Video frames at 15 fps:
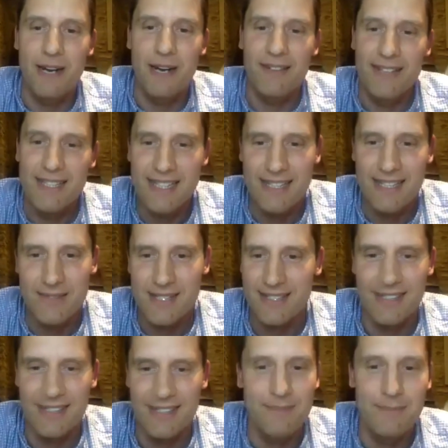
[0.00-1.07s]
Apparently, he
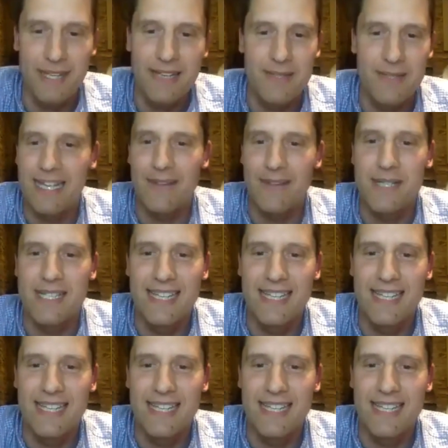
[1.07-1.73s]
was, uh, but was, that was